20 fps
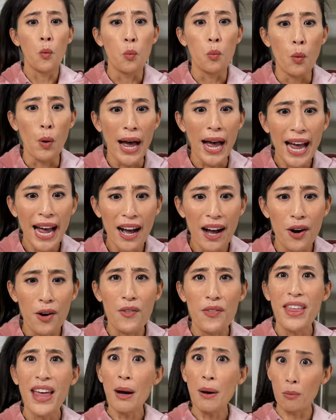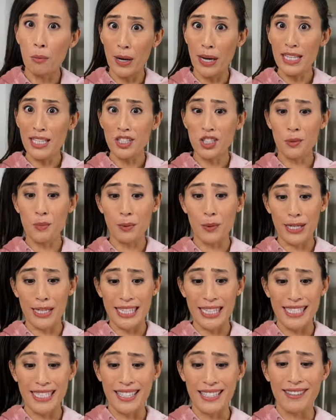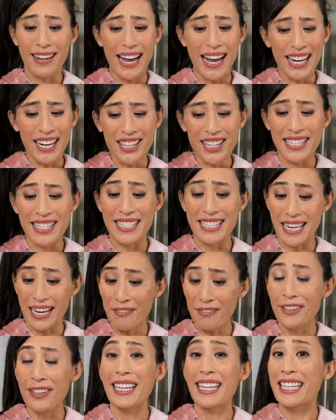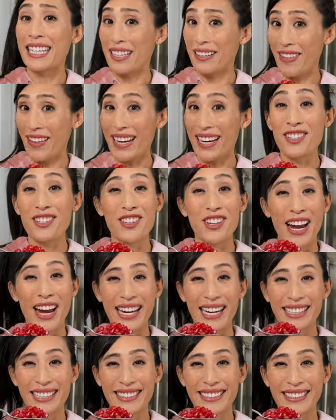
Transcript: Wow, that was super easy. I could definitely give that a try.